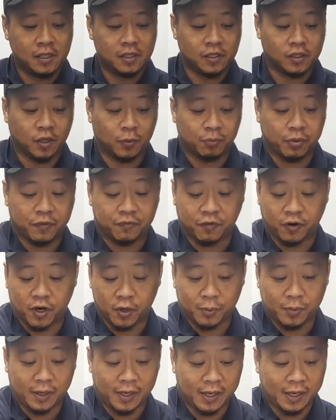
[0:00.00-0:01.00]
So
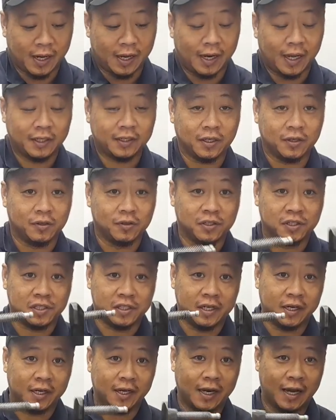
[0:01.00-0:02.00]
preferably, I like to use
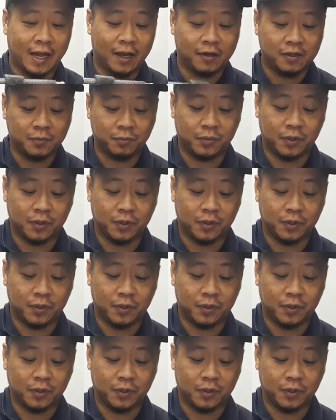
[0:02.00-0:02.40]
C-clamps,